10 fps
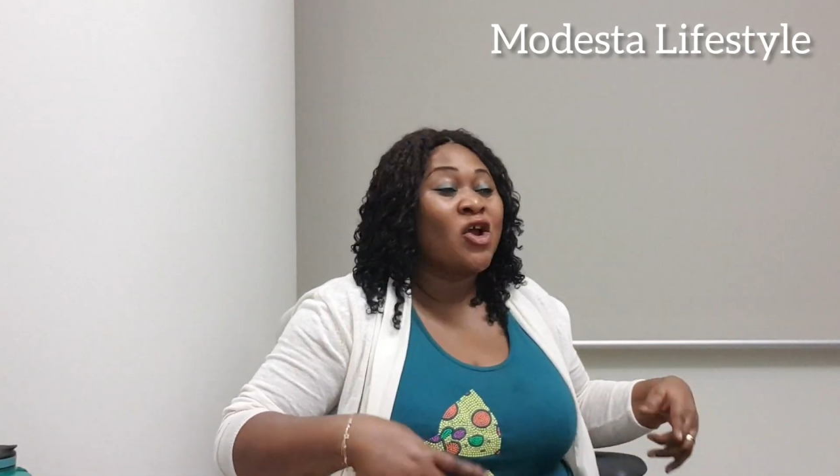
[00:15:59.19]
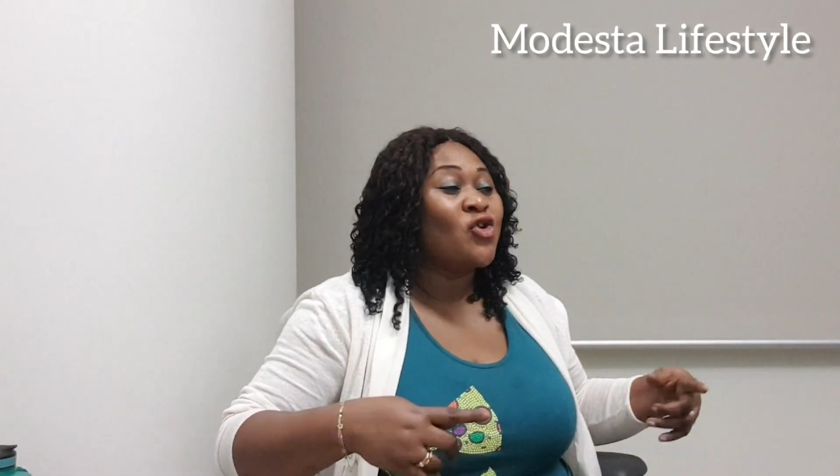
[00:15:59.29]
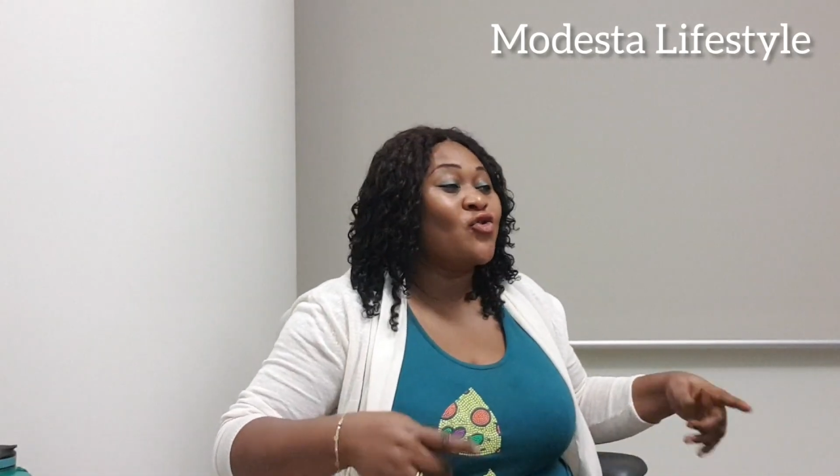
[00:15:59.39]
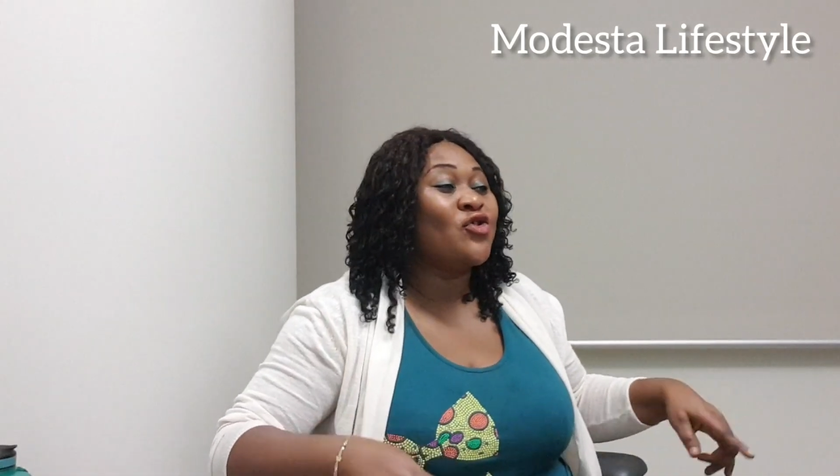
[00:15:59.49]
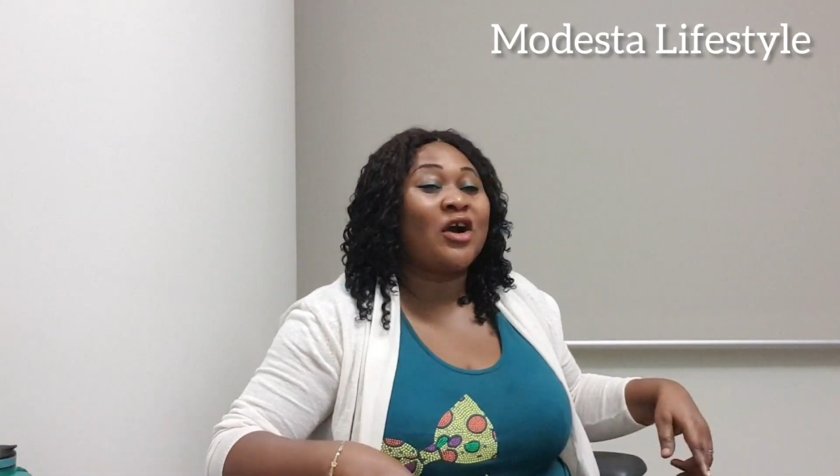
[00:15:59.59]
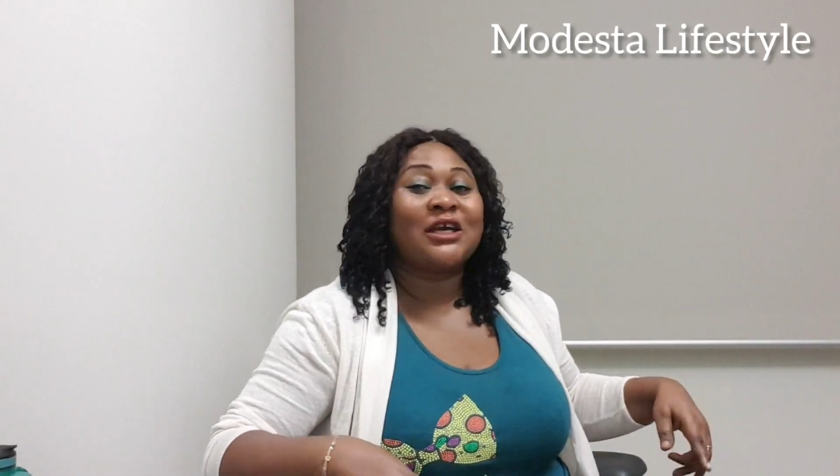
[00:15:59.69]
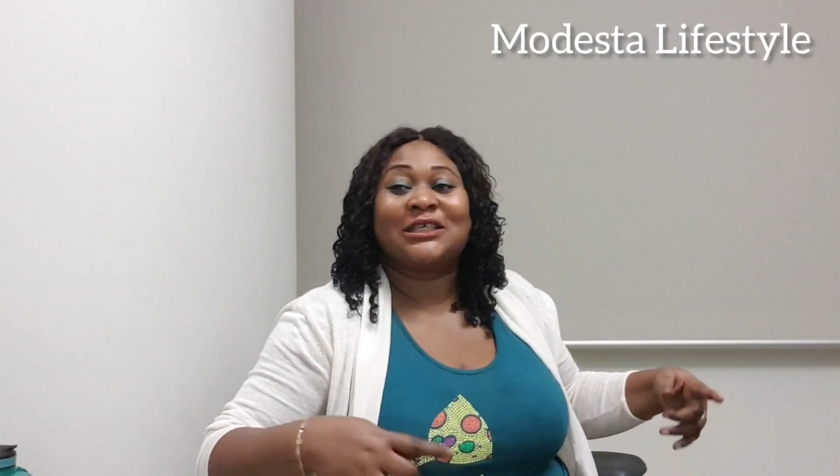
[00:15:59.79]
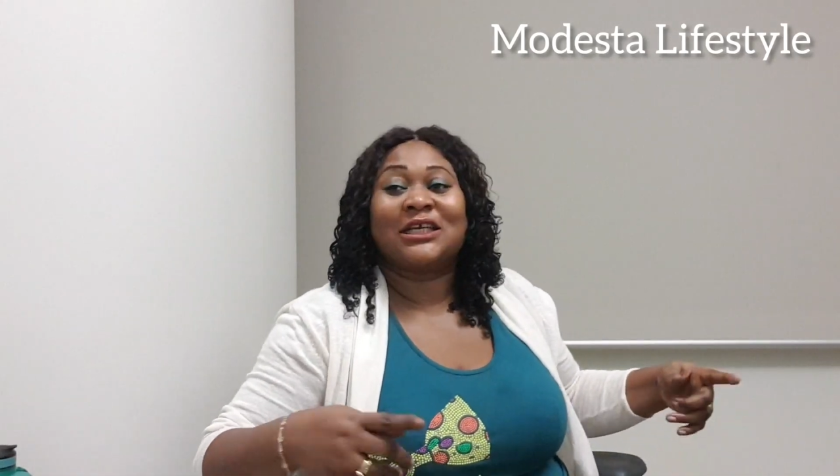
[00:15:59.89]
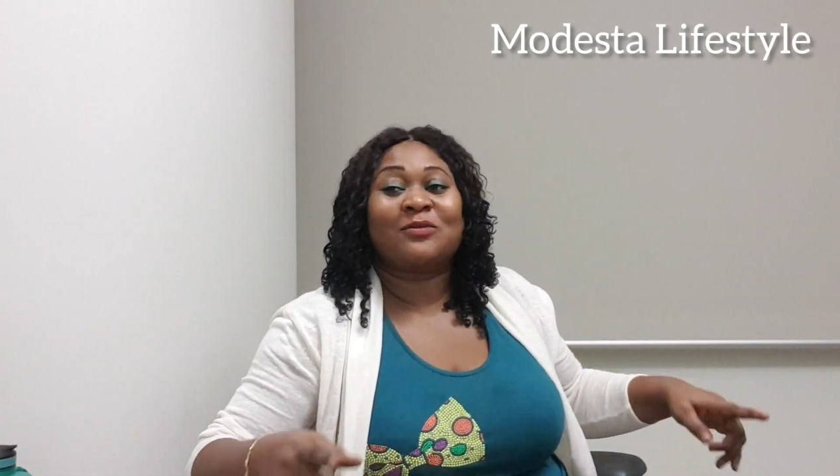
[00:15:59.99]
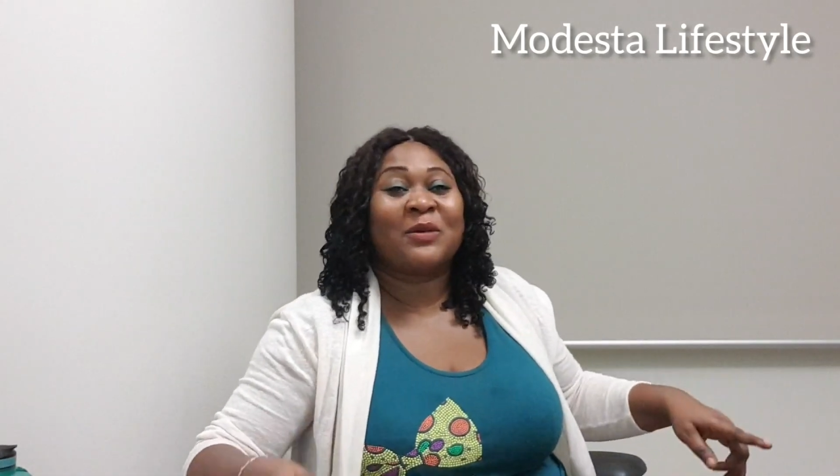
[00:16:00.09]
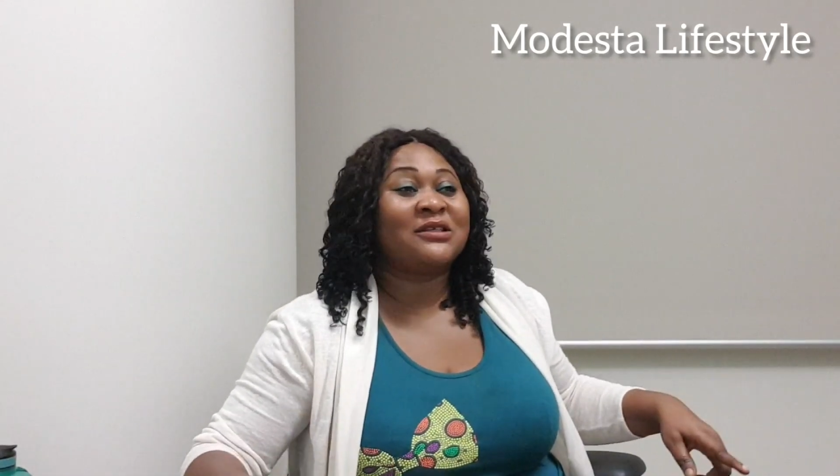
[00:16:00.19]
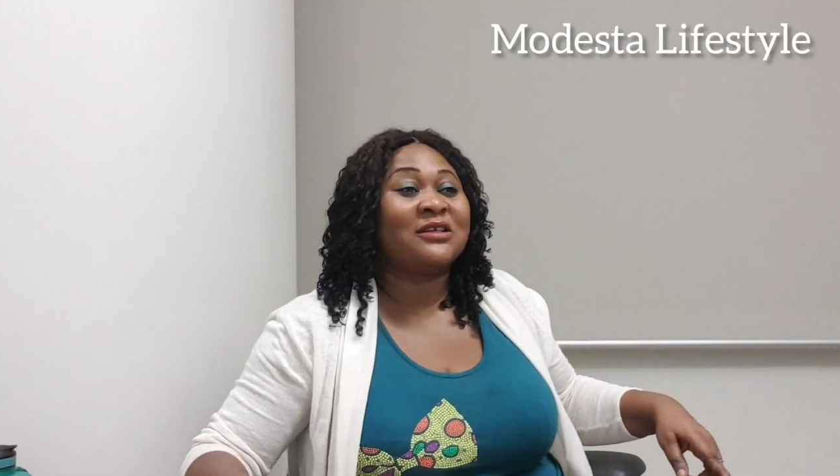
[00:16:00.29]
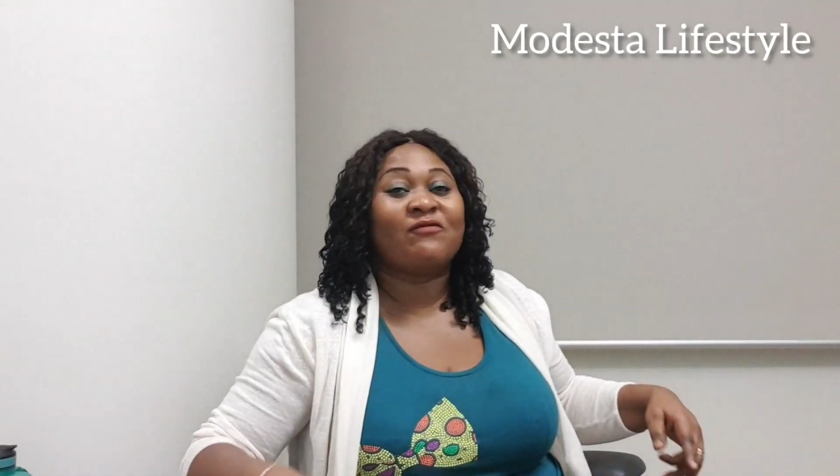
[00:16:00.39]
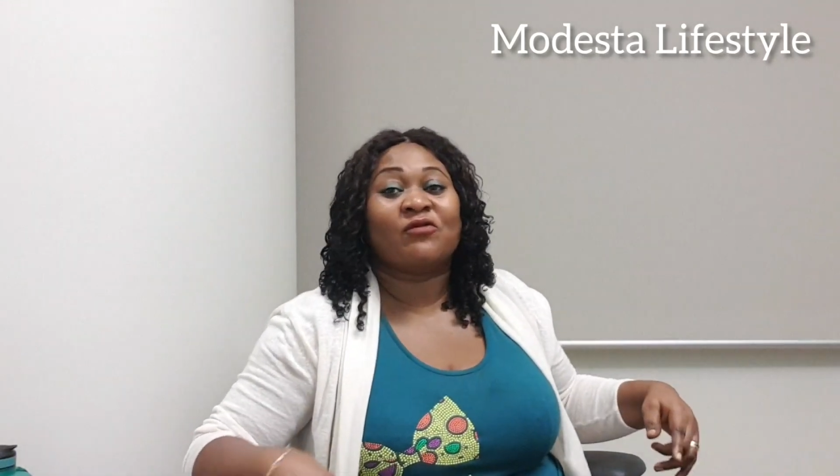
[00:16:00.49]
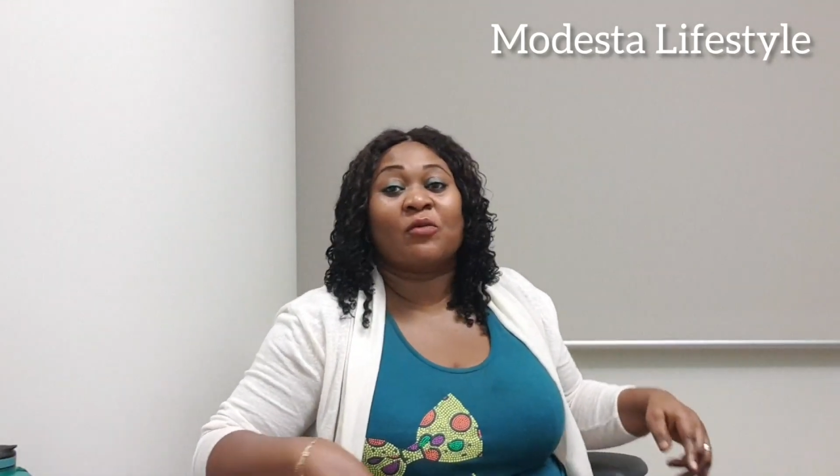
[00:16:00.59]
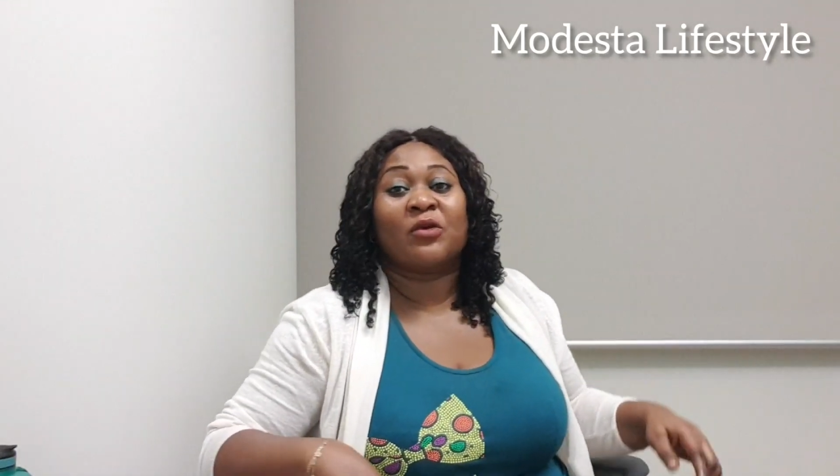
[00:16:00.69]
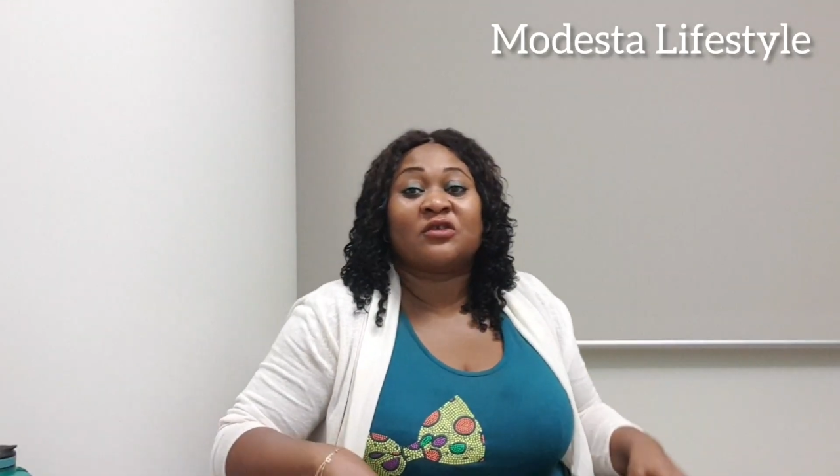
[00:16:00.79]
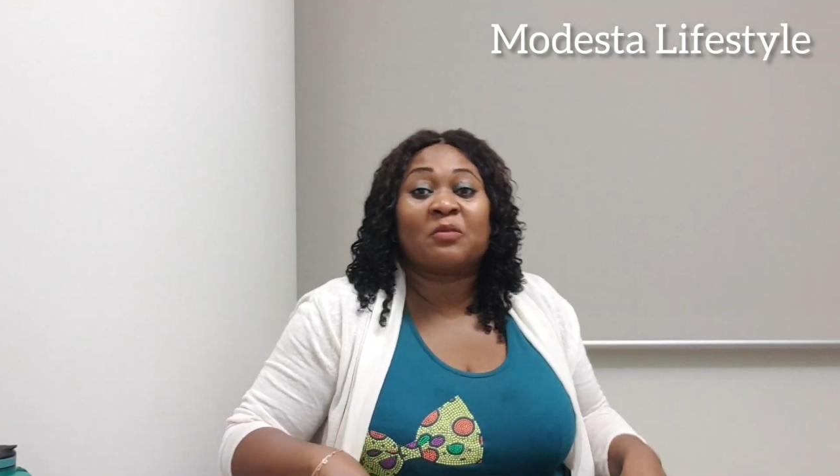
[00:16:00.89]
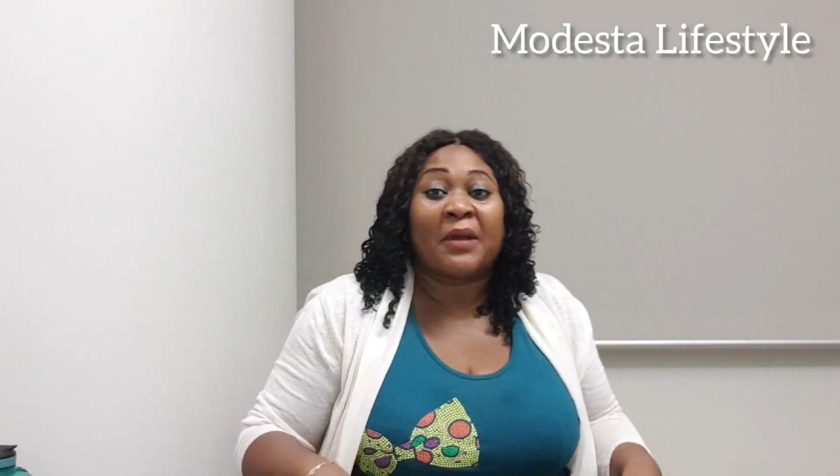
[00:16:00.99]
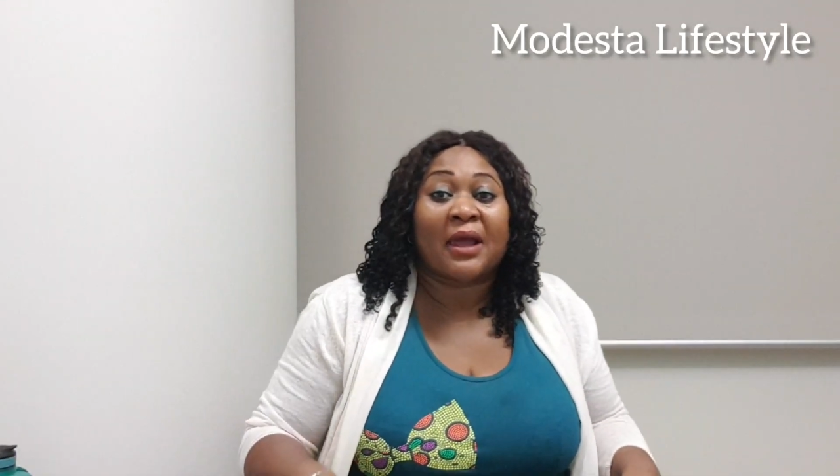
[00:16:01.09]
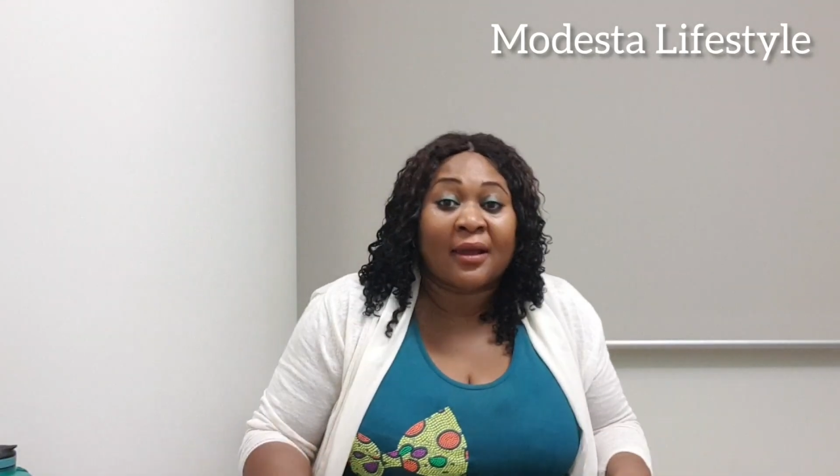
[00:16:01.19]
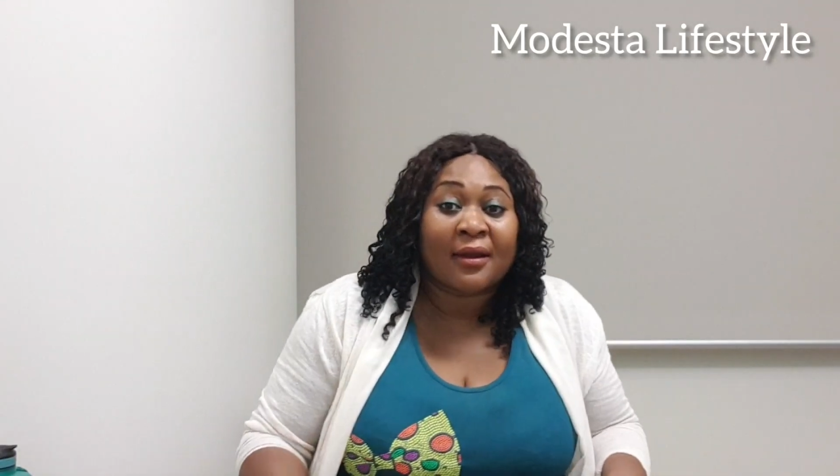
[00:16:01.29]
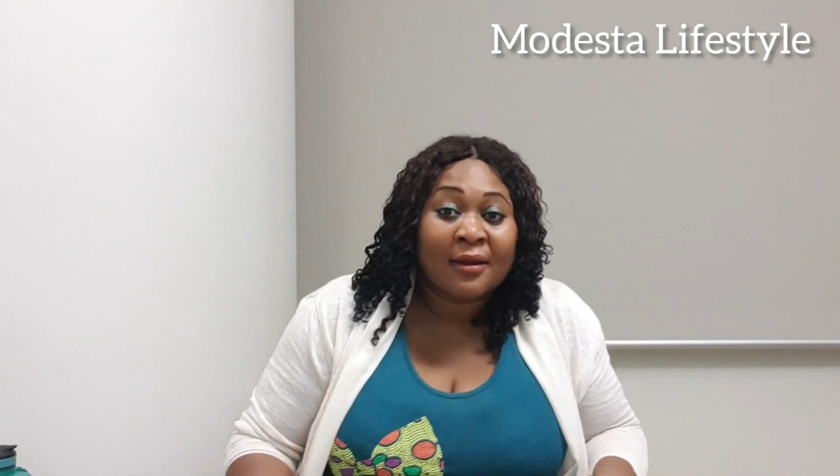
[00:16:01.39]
New York is expensive, you must pay.